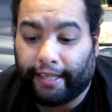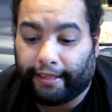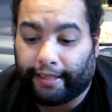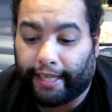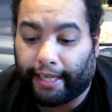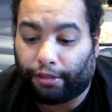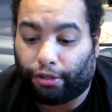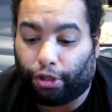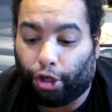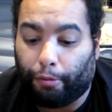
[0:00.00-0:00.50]

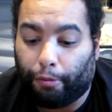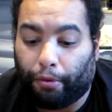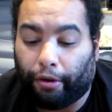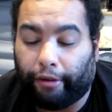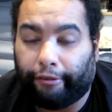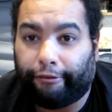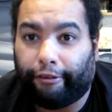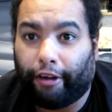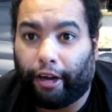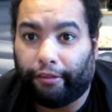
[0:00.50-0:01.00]
that
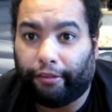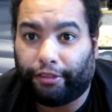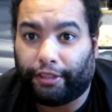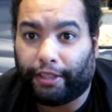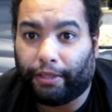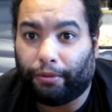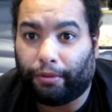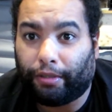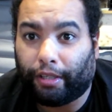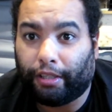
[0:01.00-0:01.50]
2.5
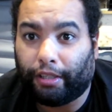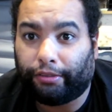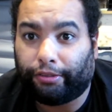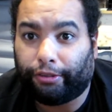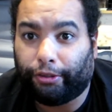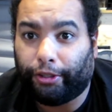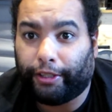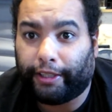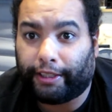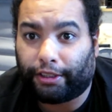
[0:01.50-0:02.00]
still goes
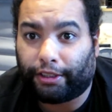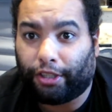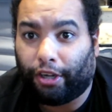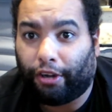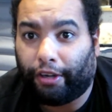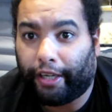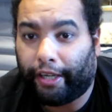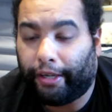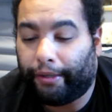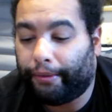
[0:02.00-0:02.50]
through this
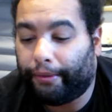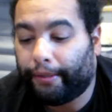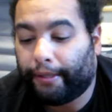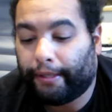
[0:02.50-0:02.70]
diode.